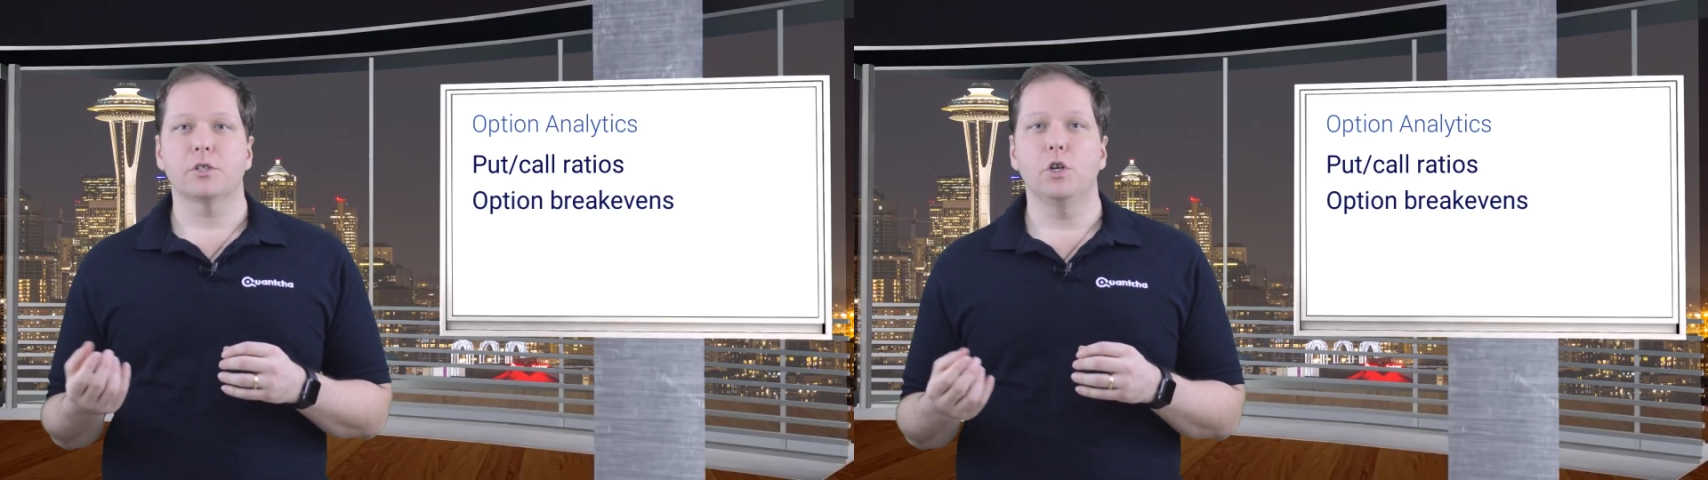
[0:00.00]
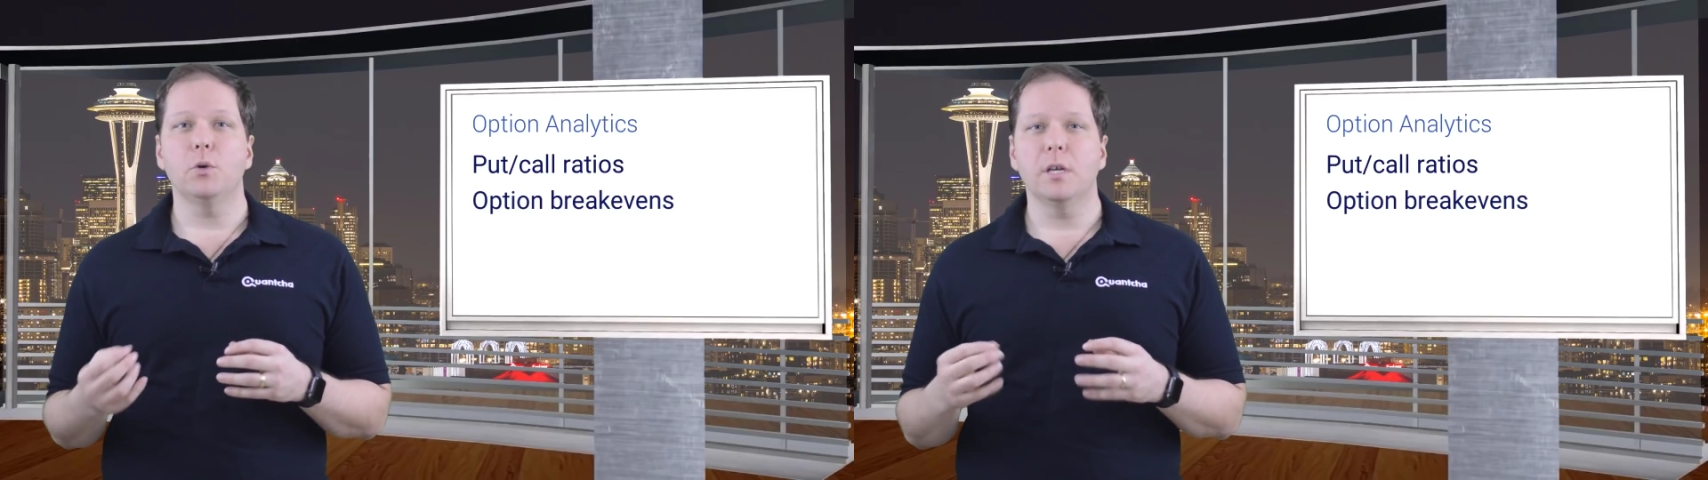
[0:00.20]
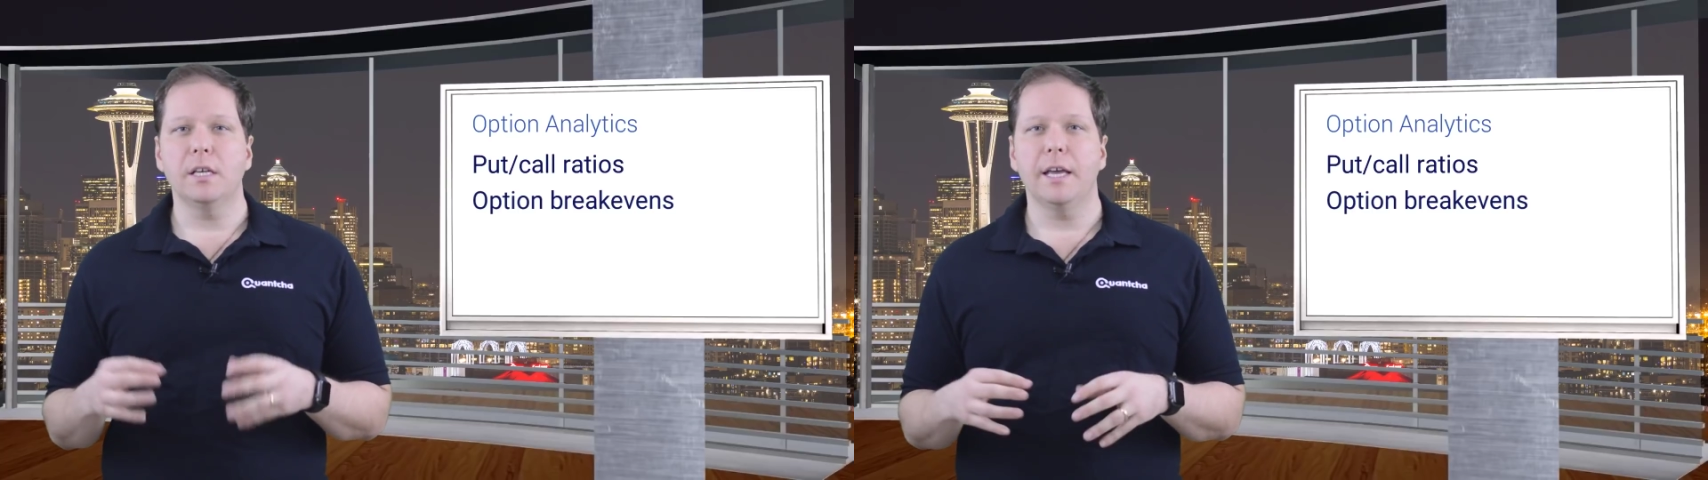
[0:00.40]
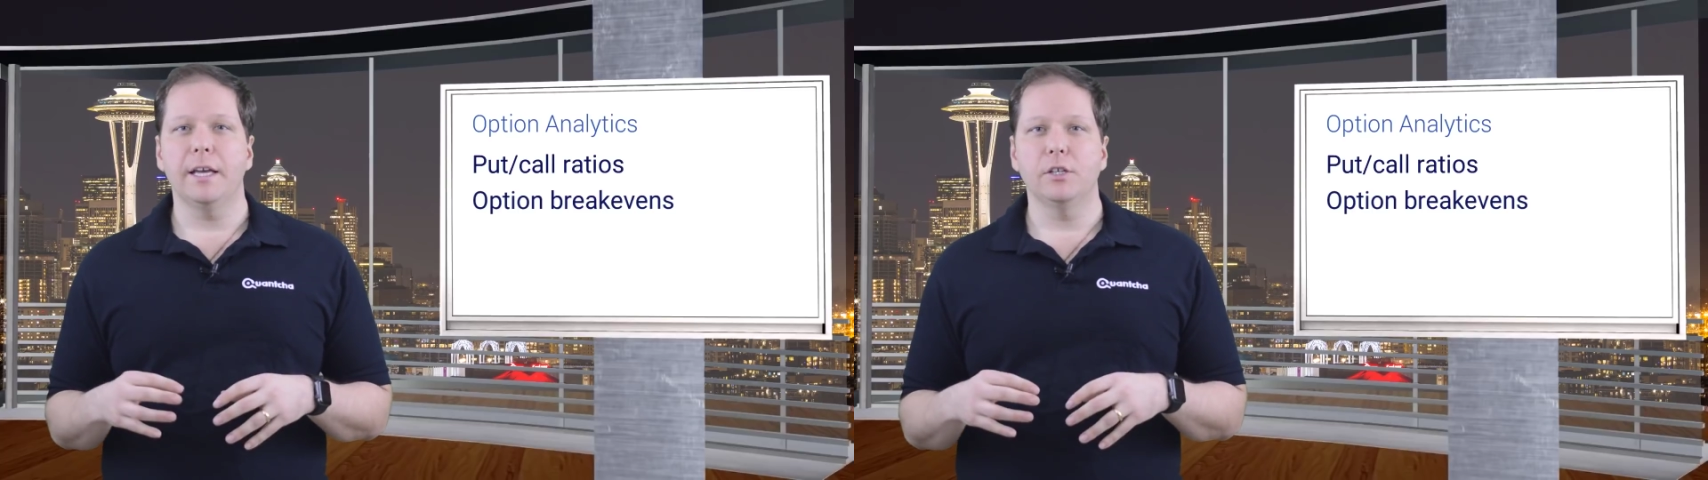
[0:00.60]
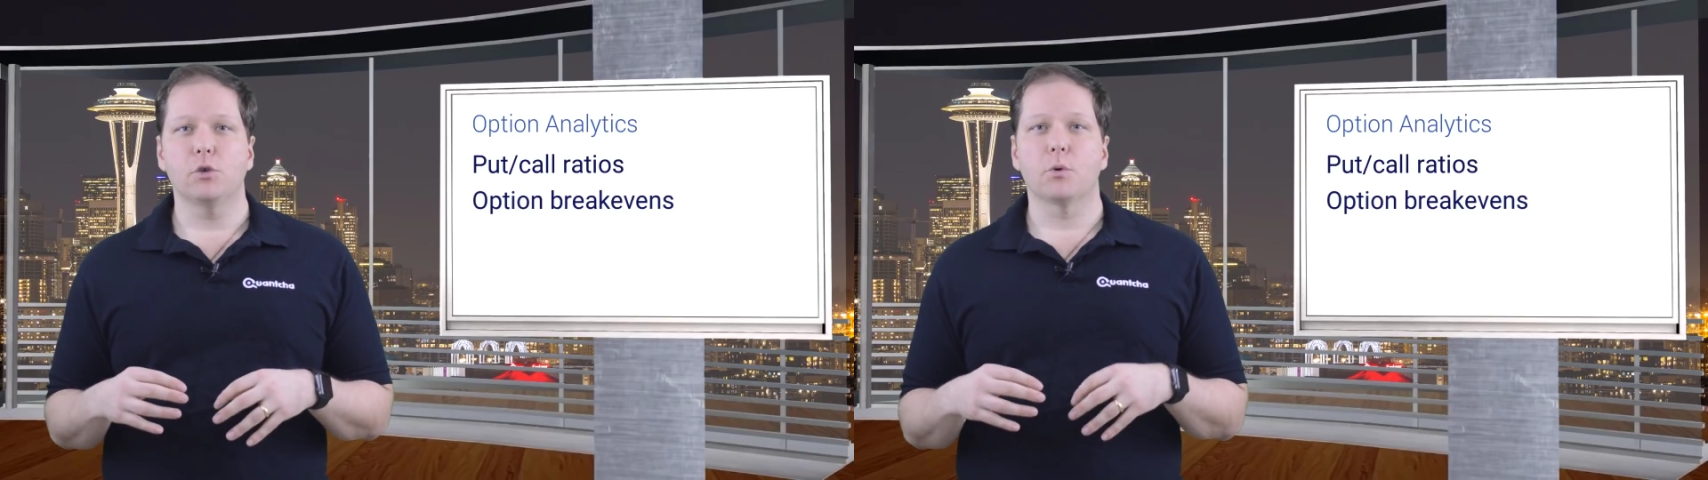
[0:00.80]
so you can
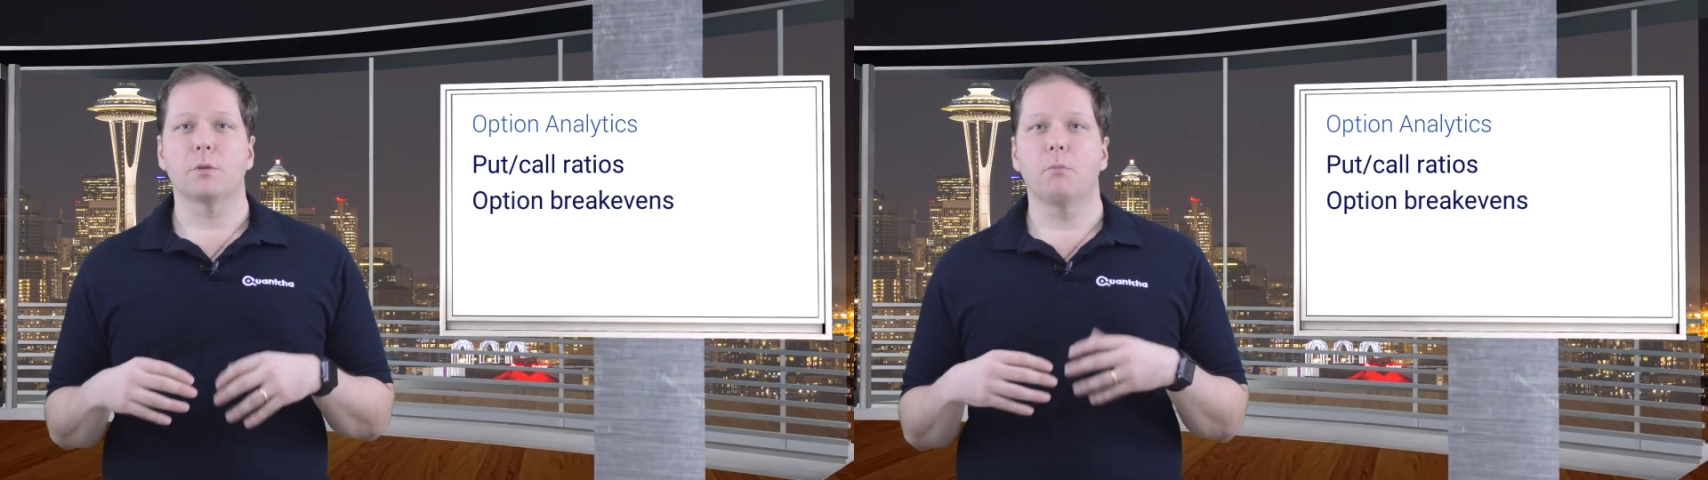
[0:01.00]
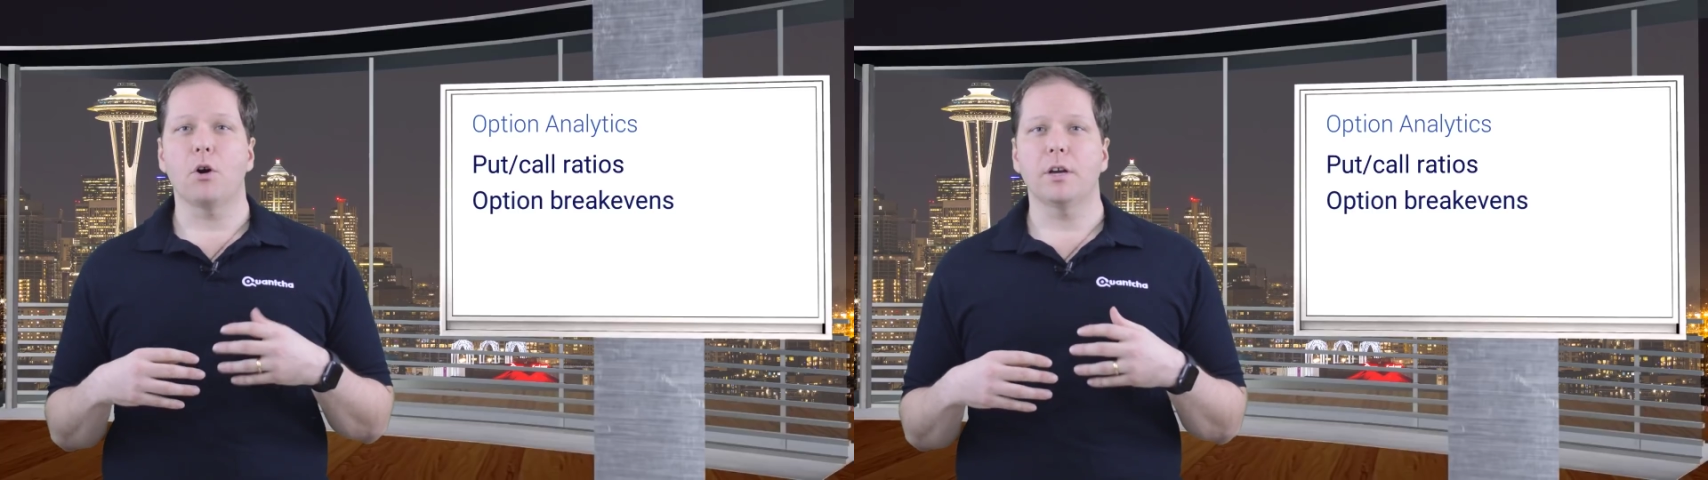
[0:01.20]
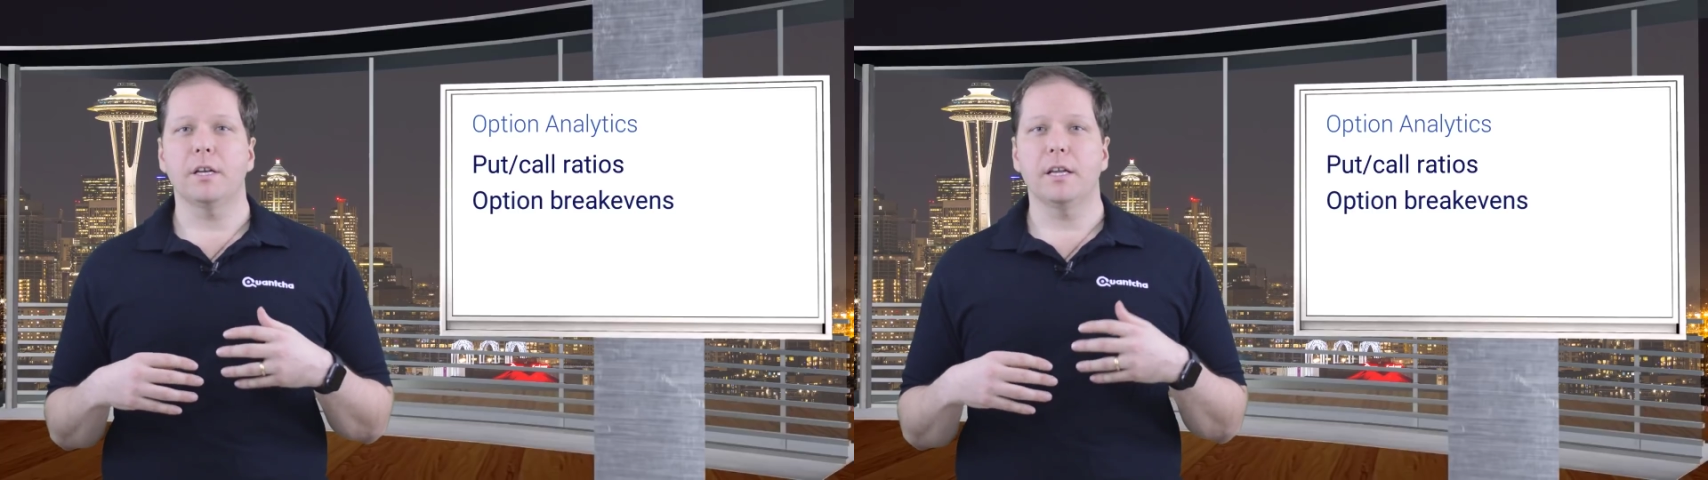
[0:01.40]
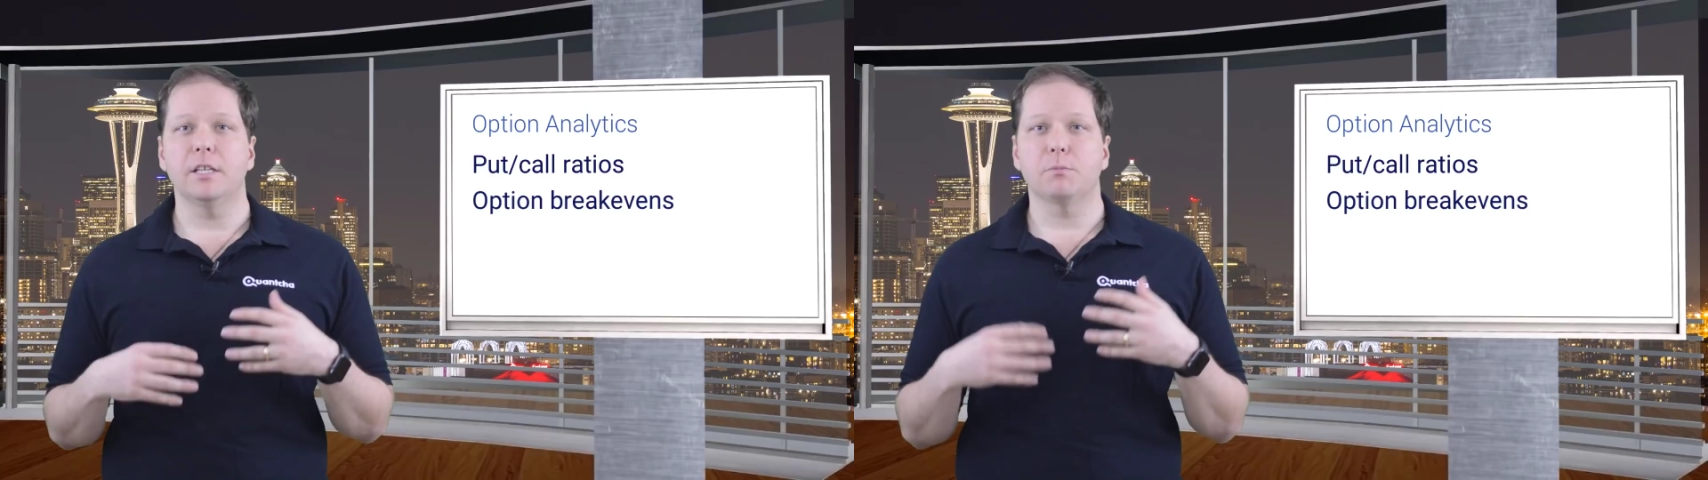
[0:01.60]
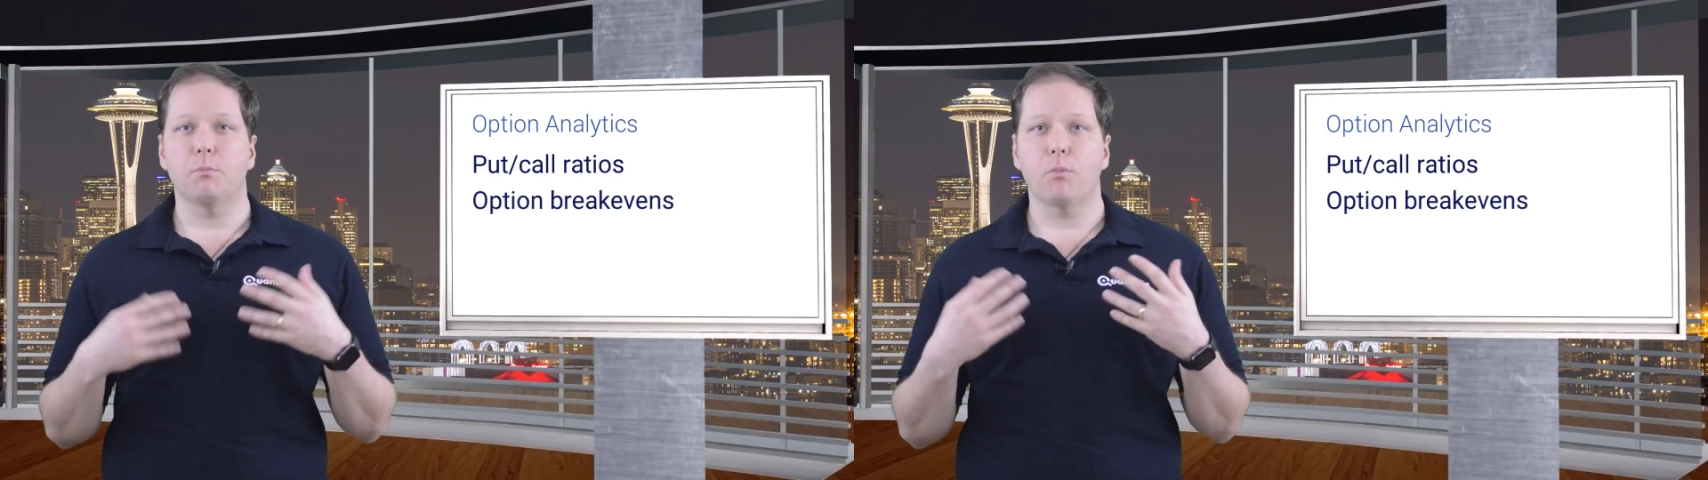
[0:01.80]
gauge where the market is